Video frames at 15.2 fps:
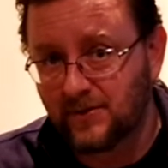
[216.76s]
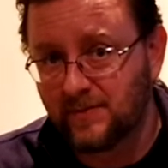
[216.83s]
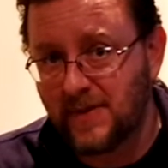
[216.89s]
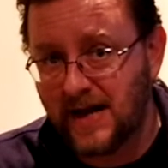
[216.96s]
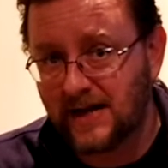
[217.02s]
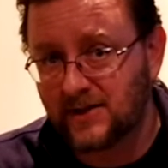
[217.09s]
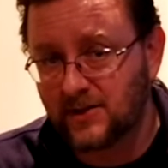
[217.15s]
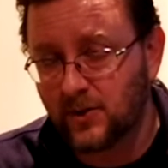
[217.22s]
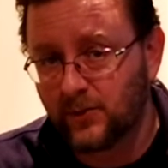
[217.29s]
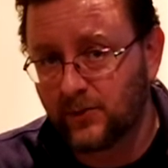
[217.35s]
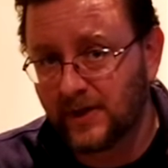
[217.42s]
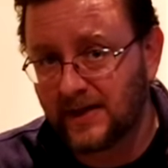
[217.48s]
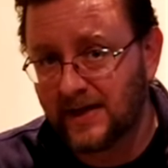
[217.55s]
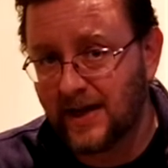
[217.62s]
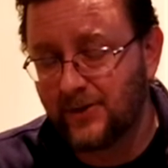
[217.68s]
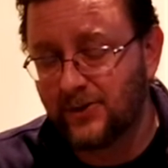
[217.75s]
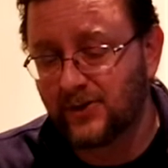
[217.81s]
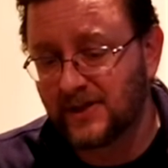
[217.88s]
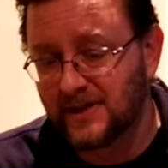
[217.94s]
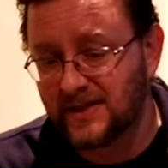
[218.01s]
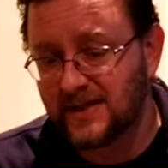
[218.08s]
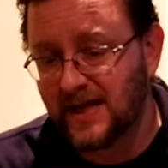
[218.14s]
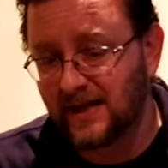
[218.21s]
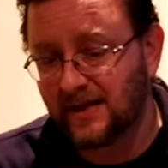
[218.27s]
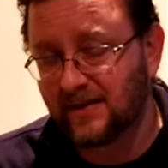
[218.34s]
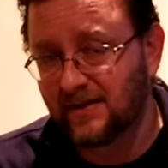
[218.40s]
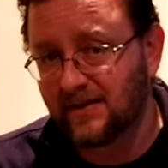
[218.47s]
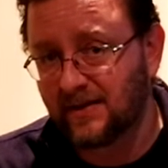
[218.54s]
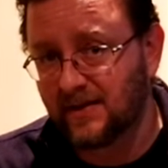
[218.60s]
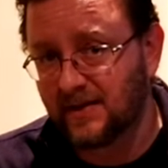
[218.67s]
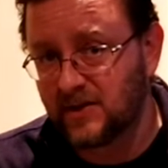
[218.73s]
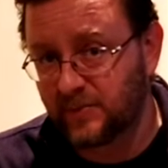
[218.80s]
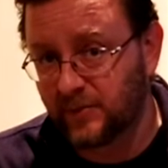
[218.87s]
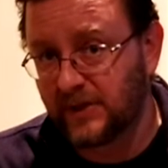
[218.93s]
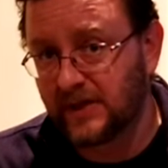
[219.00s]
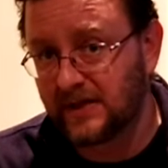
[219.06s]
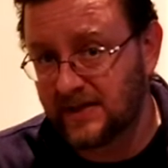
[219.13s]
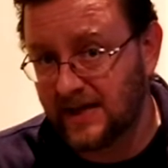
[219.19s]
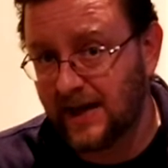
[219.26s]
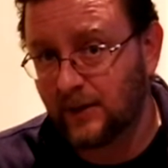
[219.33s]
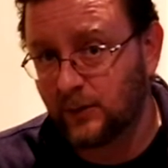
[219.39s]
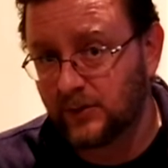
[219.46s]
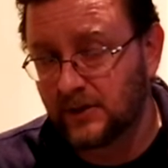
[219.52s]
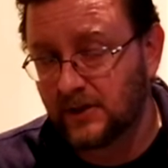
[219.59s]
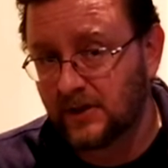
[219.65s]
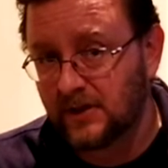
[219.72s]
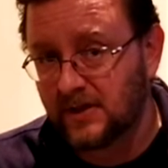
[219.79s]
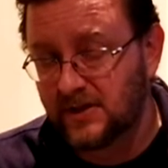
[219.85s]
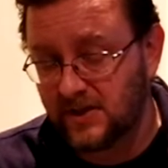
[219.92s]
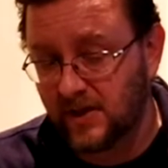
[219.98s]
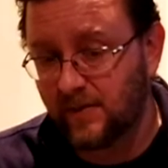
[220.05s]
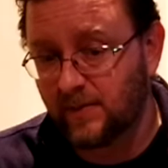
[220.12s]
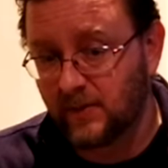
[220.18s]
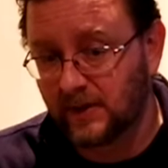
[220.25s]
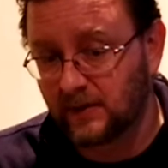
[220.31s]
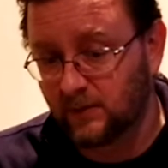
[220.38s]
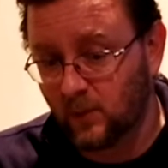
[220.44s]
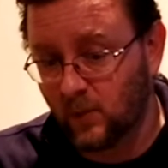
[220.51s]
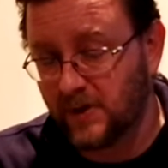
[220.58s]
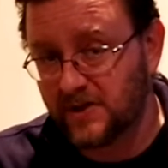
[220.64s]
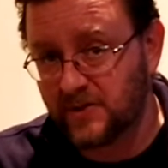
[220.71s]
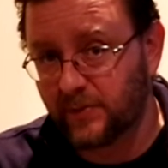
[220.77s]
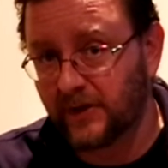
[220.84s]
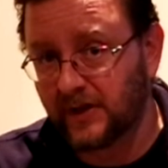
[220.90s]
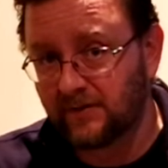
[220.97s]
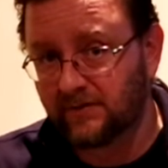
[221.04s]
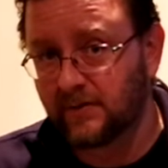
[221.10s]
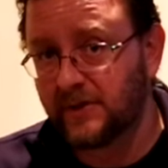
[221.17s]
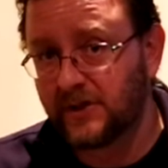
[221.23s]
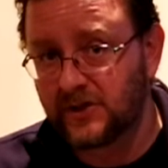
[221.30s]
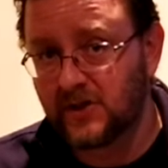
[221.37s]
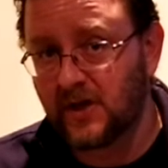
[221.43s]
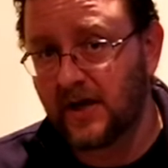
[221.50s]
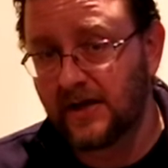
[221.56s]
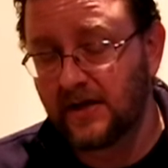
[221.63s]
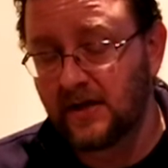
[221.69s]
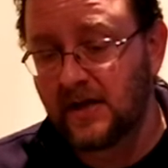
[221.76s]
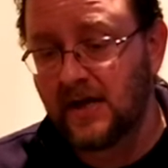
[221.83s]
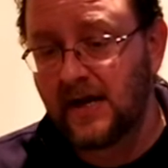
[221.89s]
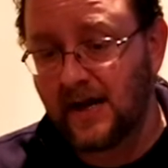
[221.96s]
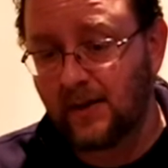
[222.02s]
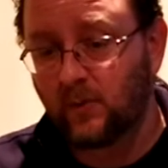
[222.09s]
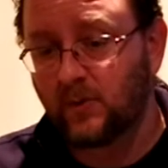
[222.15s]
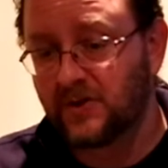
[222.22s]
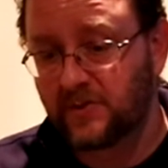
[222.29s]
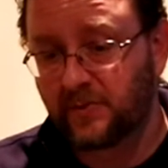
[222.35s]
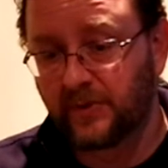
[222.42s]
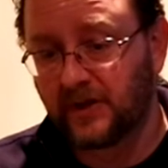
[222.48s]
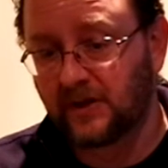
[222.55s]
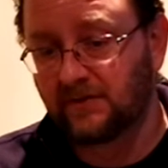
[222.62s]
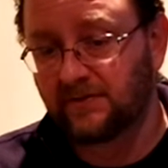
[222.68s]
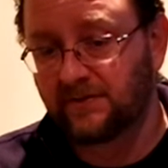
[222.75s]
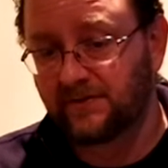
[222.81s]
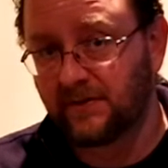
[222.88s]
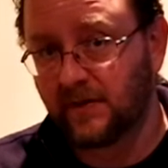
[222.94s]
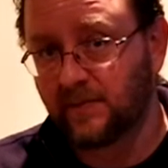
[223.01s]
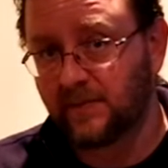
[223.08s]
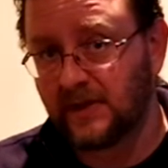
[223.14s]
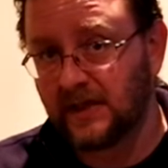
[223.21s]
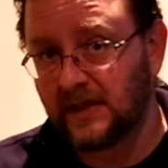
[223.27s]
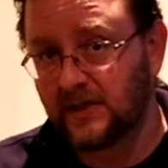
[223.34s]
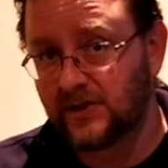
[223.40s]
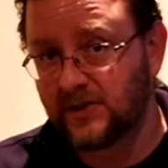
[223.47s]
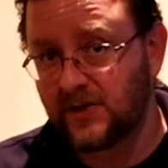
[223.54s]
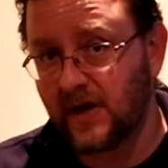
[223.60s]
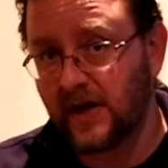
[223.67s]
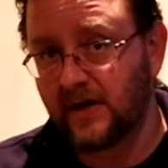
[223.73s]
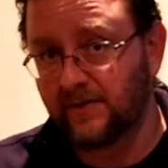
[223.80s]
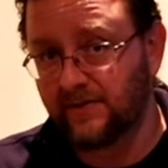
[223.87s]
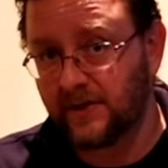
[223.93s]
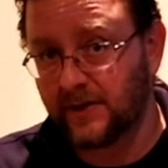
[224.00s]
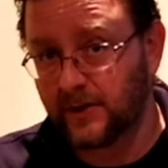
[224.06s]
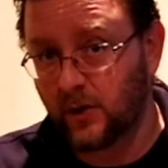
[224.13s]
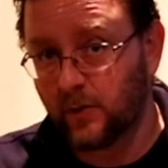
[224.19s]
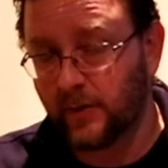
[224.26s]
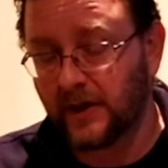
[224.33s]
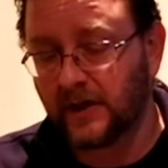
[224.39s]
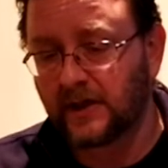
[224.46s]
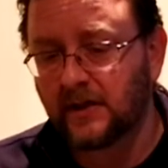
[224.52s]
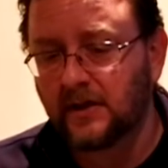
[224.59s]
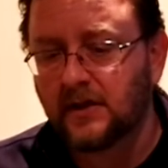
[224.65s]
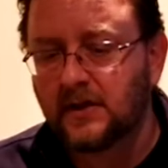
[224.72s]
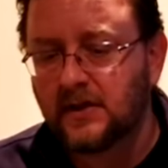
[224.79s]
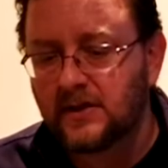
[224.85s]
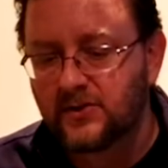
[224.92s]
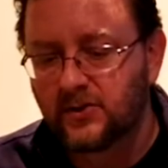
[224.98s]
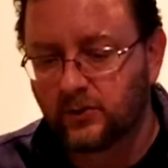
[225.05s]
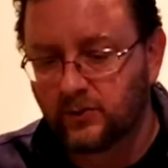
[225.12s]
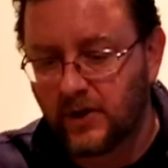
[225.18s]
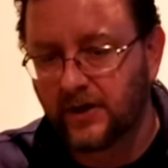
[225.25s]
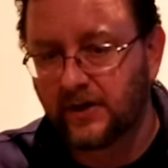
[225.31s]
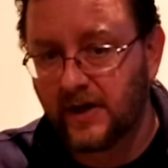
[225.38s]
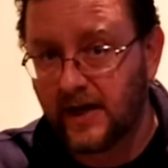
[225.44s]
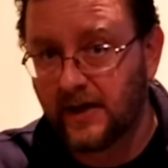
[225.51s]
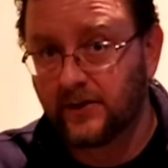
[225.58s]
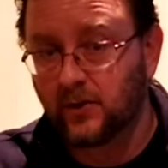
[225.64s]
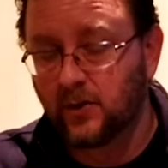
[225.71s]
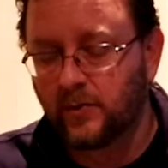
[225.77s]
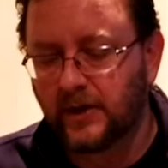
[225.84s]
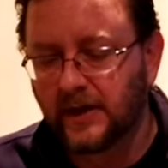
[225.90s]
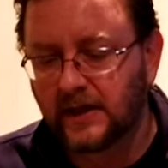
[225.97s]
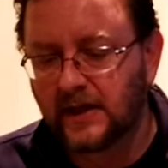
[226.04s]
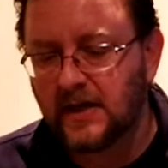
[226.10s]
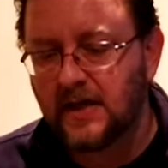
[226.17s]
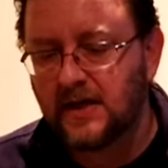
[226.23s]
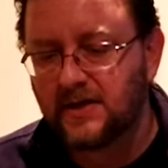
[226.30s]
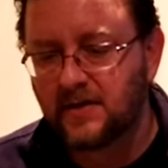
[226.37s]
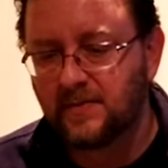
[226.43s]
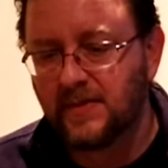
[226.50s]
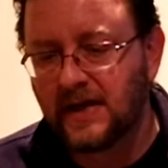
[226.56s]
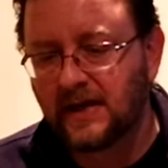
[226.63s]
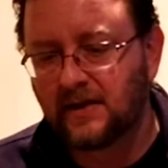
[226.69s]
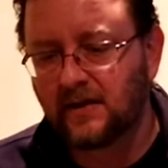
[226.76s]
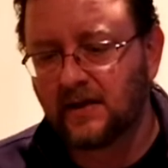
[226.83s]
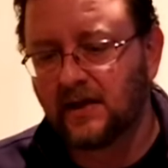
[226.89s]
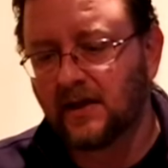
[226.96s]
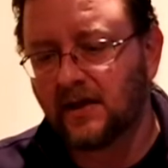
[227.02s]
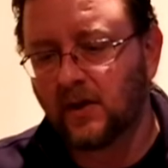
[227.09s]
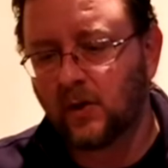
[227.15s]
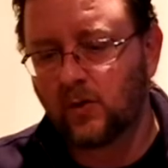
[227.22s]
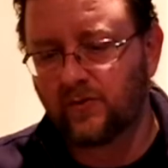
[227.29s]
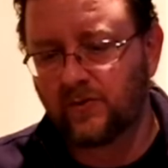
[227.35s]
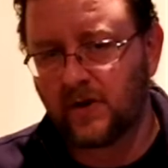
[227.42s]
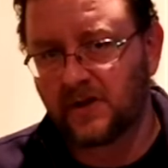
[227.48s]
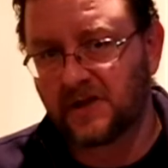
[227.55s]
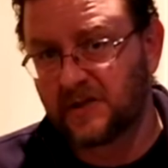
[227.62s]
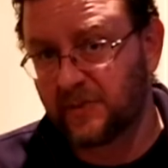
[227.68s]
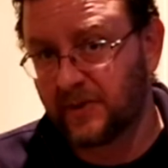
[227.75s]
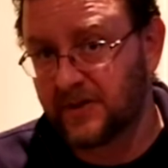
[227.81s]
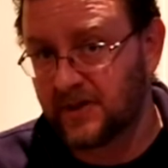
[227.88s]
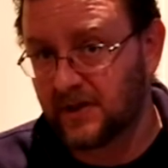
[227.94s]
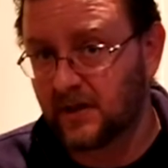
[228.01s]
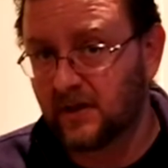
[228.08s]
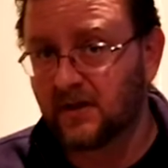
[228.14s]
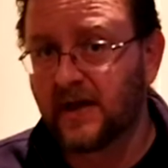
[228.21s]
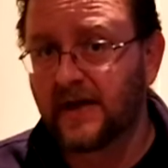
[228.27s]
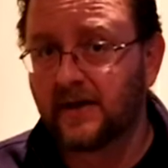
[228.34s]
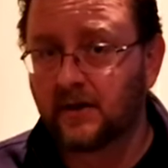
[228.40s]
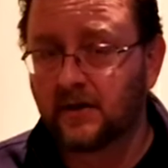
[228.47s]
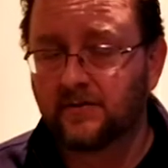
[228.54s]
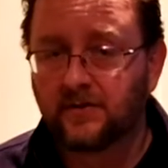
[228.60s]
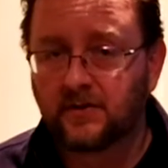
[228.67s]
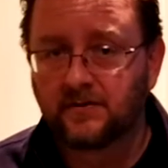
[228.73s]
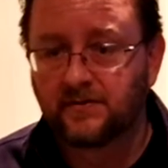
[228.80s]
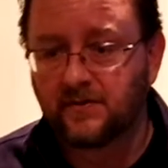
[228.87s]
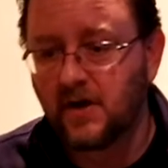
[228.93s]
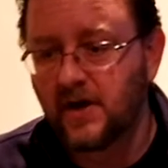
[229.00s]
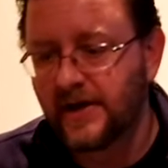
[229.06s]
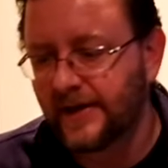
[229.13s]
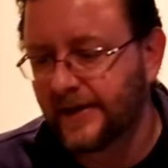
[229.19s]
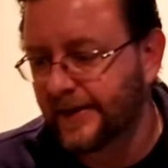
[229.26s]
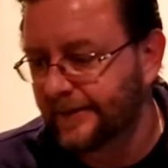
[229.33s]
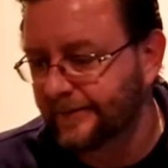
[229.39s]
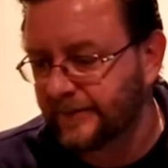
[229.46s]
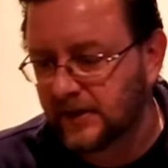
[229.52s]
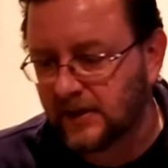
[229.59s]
max load right now. You can take the springs out, like one spring from each side and one spring from each side of the toe brake. So rudder and toe brake, to make the overall experience a little lighter. If you're flying a